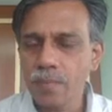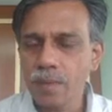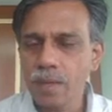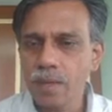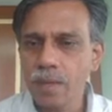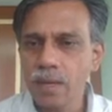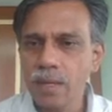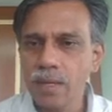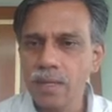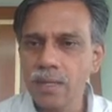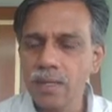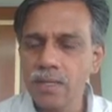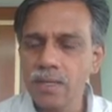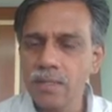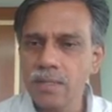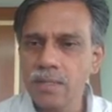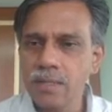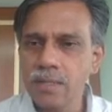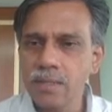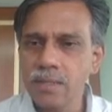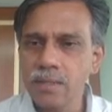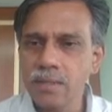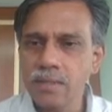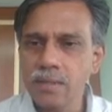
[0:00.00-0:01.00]

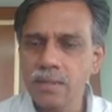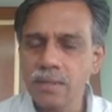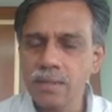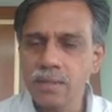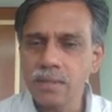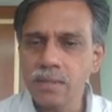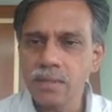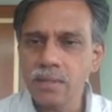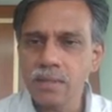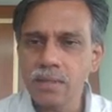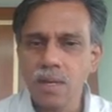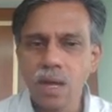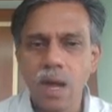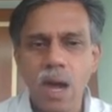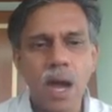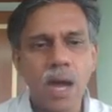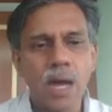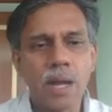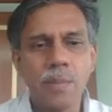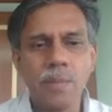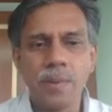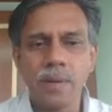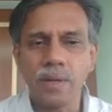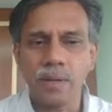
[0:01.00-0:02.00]
is
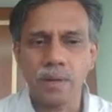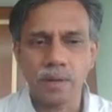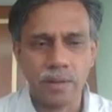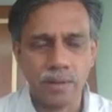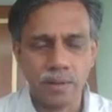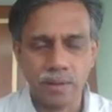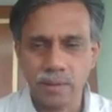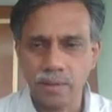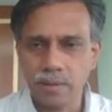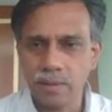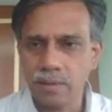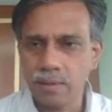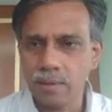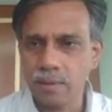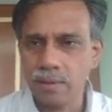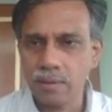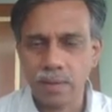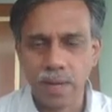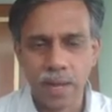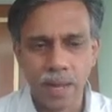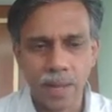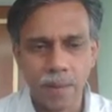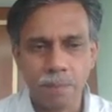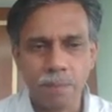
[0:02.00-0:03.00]
arbitrary
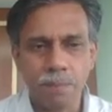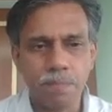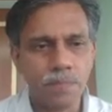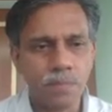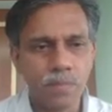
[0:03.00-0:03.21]
time.